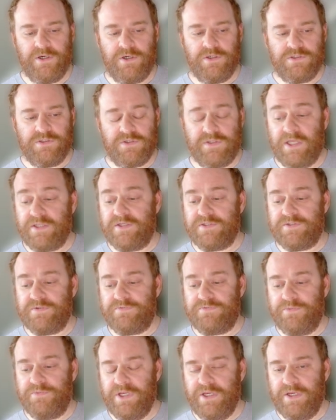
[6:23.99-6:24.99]
So that does it
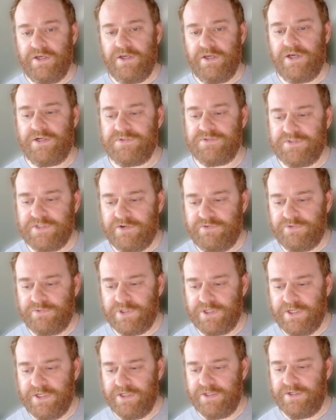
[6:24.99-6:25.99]
for me, and I'll see
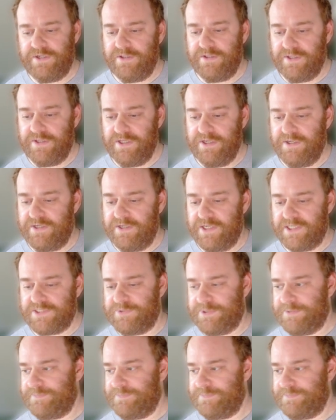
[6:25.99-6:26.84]
everyone in the next one.